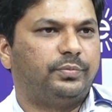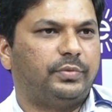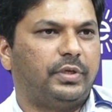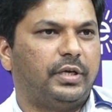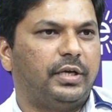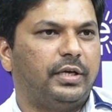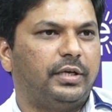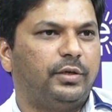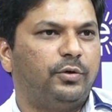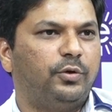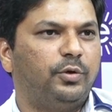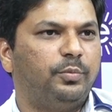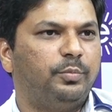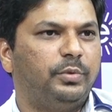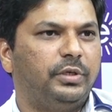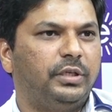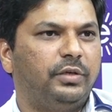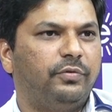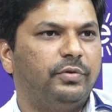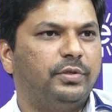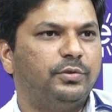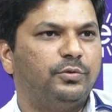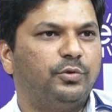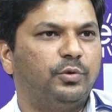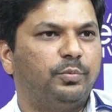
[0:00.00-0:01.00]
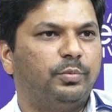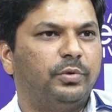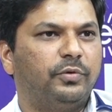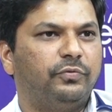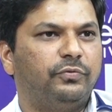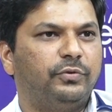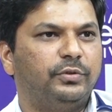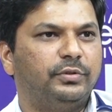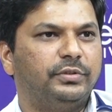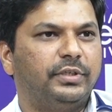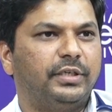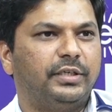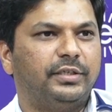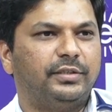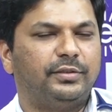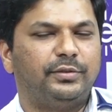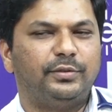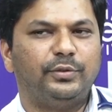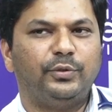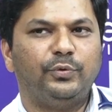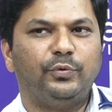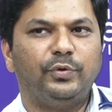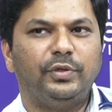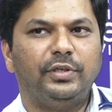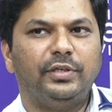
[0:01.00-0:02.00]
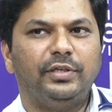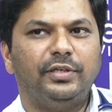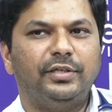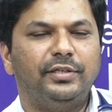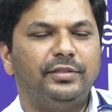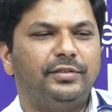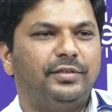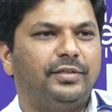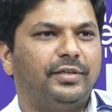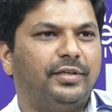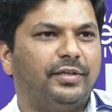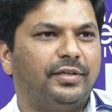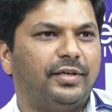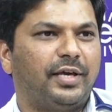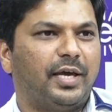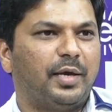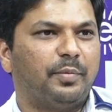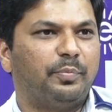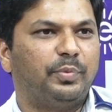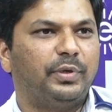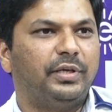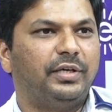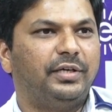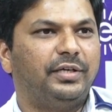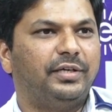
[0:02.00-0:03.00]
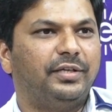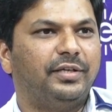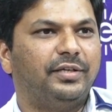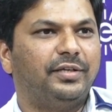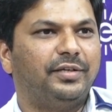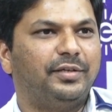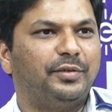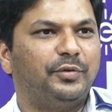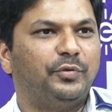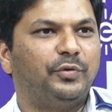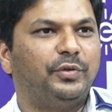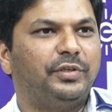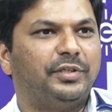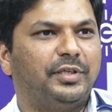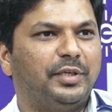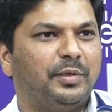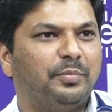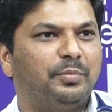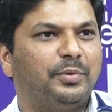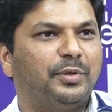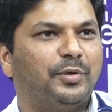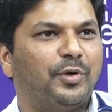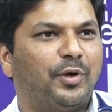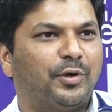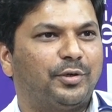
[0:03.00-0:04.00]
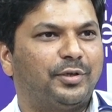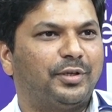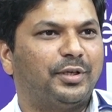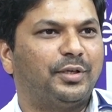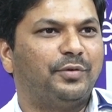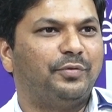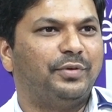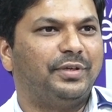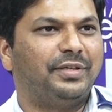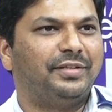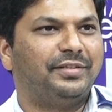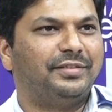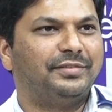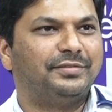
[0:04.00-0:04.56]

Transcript: I don't believe in superfood that you will eat a apple a day, you will keep the doctor away.